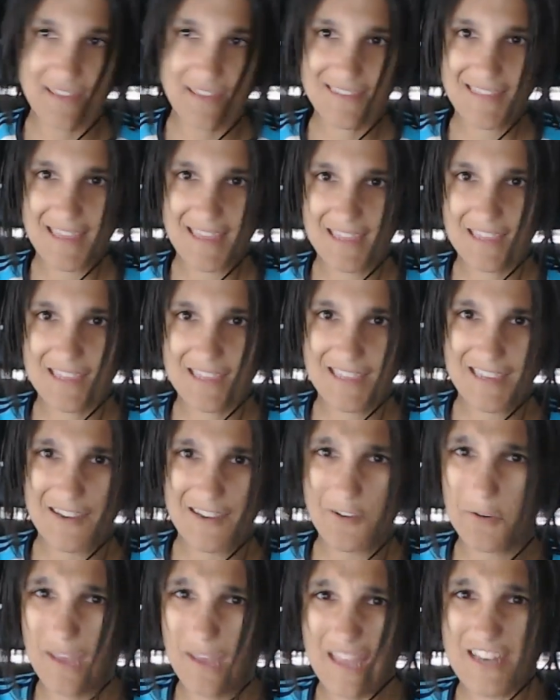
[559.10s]
I think you
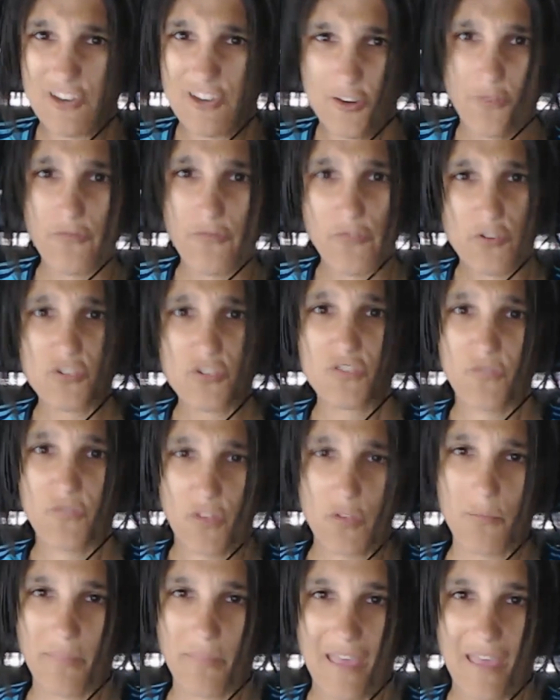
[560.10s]
don't end your first
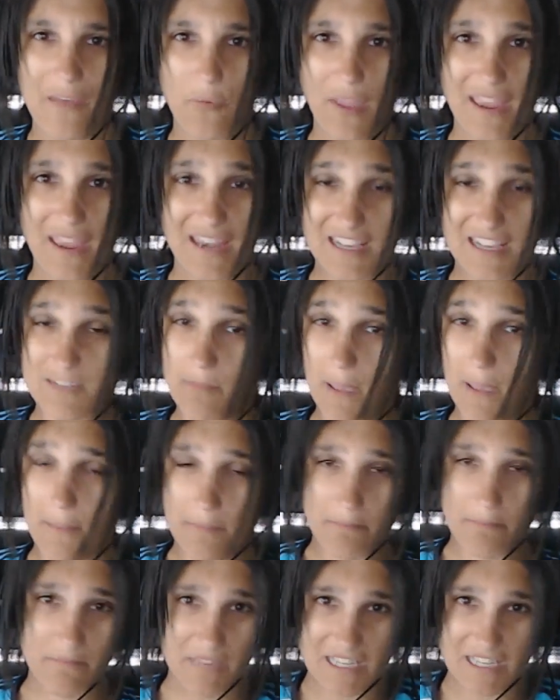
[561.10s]
film that way and
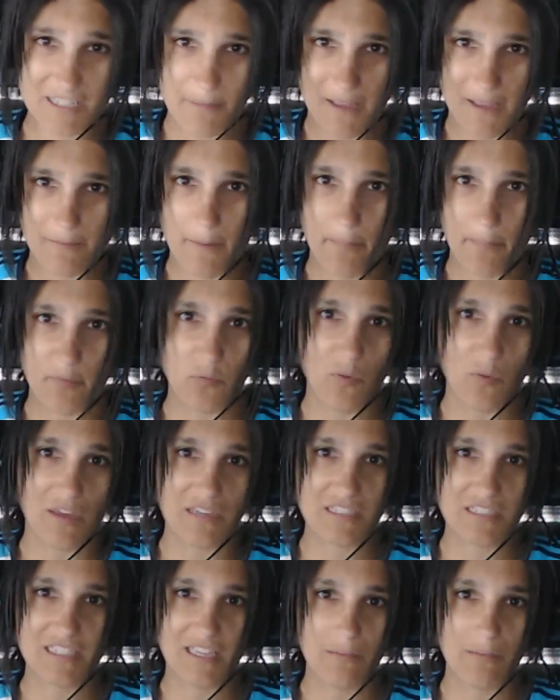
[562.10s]
expect expect people to
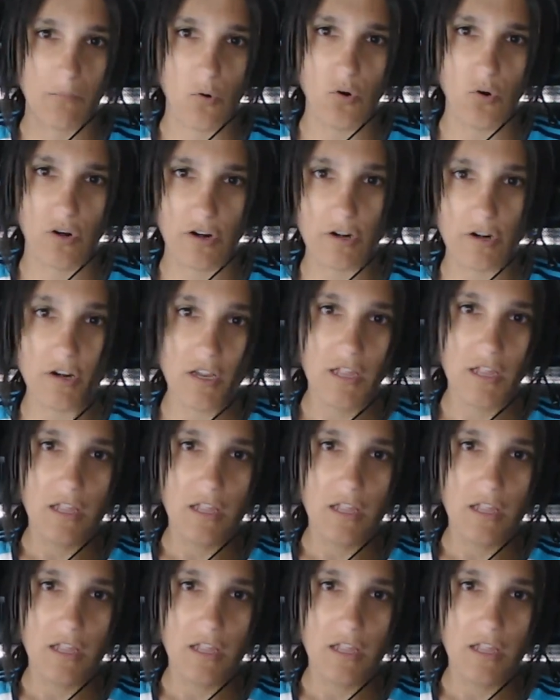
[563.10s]
want to see more.